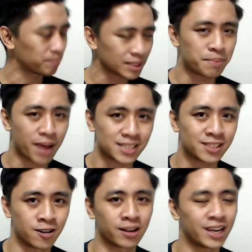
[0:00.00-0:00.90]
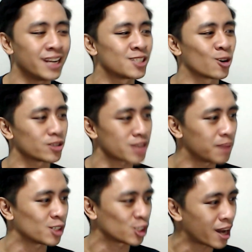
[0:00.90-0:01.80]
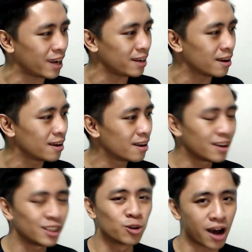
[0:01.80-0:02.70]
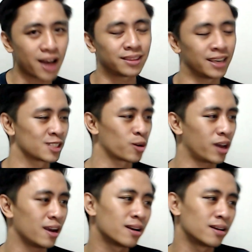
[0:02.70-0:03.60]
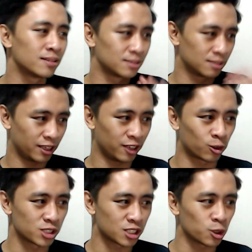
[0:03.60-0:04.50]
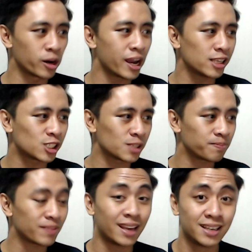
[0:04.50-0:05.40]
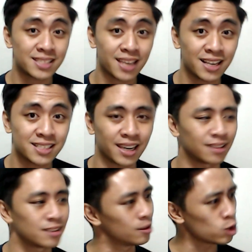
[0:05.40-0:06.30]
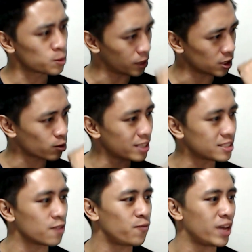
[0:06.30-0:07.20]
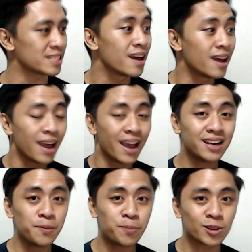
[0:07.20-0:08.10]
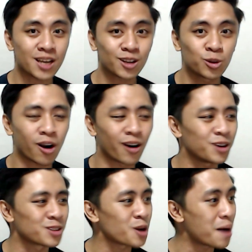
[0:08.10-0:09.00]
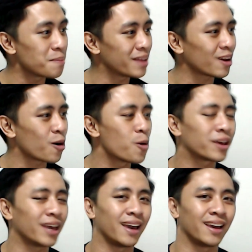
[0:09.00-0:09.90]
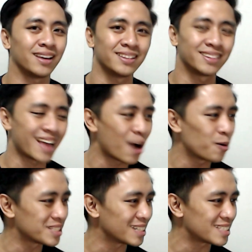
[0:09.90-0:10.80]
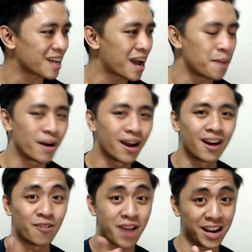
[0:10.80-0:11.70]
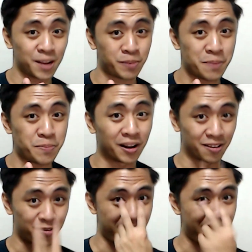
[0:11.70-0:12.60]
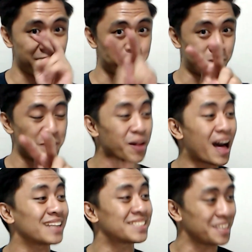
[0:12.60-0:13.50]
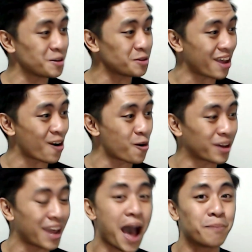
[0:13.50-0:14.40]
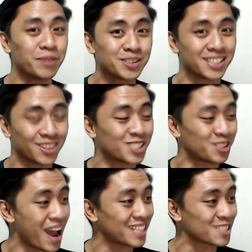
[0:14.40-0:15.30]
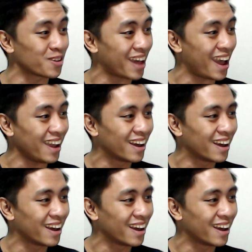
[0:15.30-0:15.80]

Bastiodon, it is your time to shine. You got this, okay? He throws a Stone Edge, and he takes it. Nose punch right to the face, and he pulls out Lucario, so I'm like, okay, now is the time. Reddit people, I see you there, okay? I'm using your strats, okay?